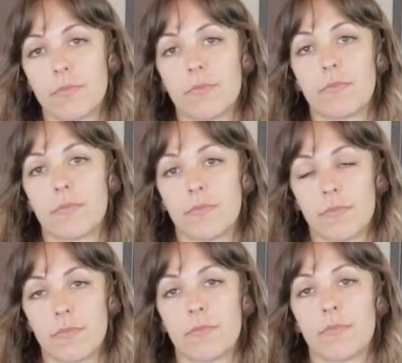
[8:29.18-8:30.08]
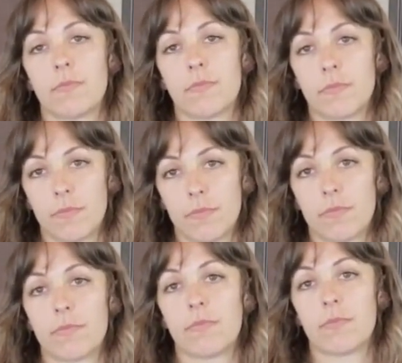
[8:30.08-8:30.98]

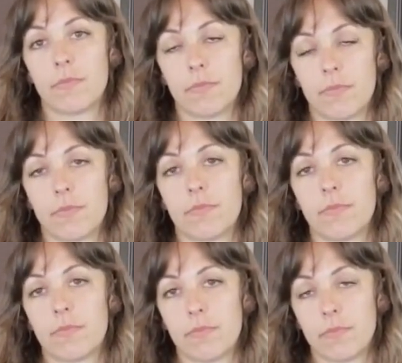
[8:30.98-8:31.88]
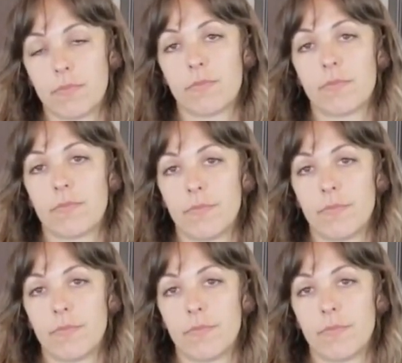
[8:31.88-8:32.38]
(silent)